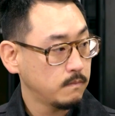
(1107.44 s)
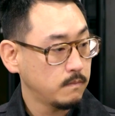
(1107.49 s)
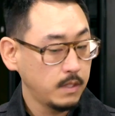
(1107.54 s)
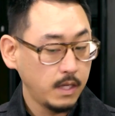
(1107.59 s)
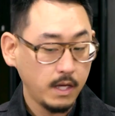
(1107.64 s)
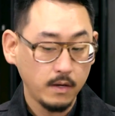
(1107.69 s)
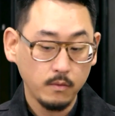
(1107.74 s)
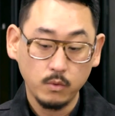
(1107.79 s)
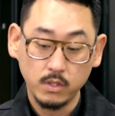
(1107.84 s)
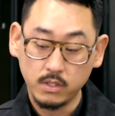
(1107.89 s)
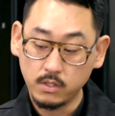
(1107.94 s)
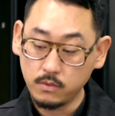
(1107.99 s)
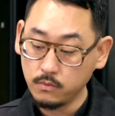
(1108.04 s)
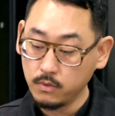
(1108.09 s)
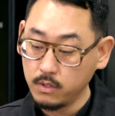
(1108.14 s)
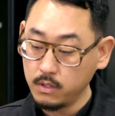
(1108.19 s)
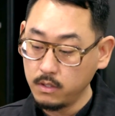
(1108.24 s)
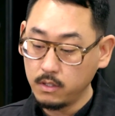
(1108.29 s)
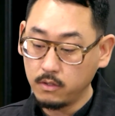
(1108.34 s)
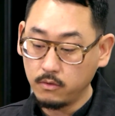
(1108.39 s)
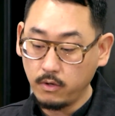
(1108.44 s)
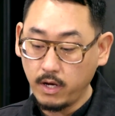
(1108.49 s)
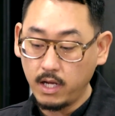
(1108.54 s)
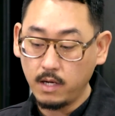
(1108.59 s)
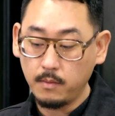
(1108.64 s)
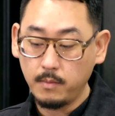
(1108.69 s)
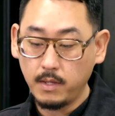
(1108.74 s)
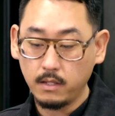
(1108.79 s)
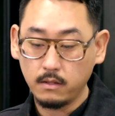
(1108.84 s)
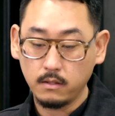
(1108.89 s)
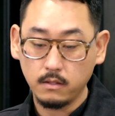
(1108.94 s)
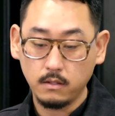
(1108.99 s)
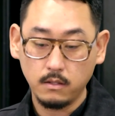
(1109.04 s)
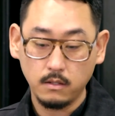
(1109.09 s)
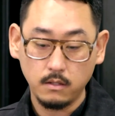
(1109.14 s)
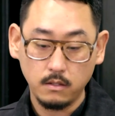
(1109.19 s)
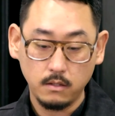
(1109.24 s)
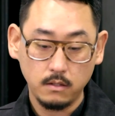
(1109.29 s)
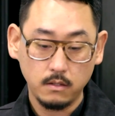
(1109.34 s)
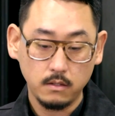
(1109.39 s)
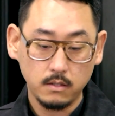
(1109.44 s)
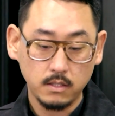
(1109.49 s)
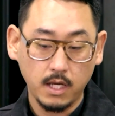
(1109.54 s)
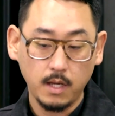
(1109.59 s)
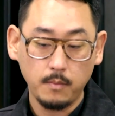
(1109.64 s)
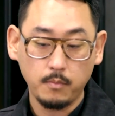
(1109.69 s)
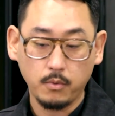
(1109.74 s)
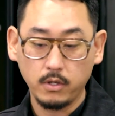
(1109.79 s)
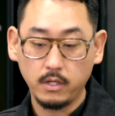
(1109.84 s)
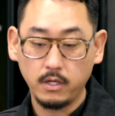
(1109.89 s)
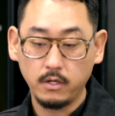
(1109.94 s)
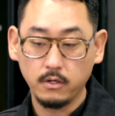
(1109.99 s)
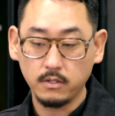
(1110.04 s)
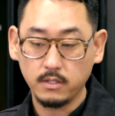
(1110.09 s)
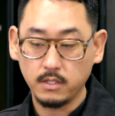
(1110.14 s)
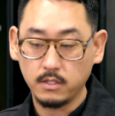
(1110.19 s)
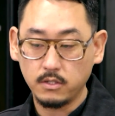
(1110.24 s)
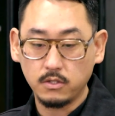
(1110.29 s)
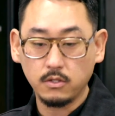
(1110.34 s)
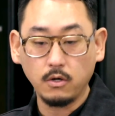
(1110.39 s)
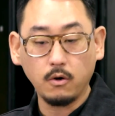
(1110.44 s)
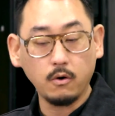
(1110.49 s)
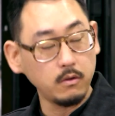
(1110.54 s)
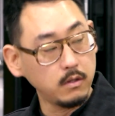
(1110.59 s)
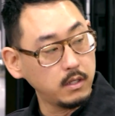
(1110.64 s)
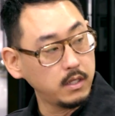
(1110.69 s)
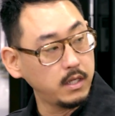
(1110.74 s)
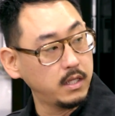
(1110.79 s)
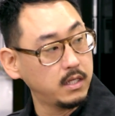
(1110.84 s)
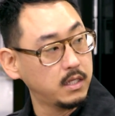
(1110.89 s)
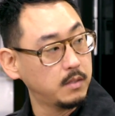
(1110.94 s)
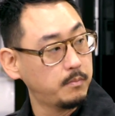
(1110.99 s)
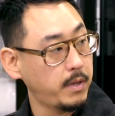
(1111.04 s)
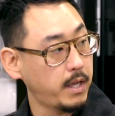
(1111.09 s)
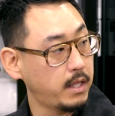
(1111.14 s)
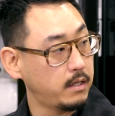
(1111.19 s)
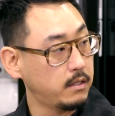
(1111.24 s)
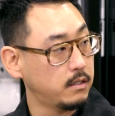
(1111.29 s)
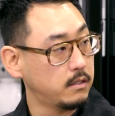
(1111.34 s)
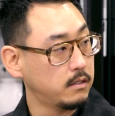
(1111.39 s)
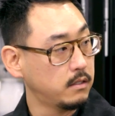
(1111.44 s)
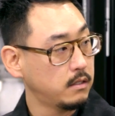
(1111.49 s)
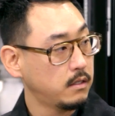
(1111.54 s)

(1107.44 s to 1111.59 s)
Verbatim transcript: Yeah, what's really great about the, the skateboard here is it's totally independent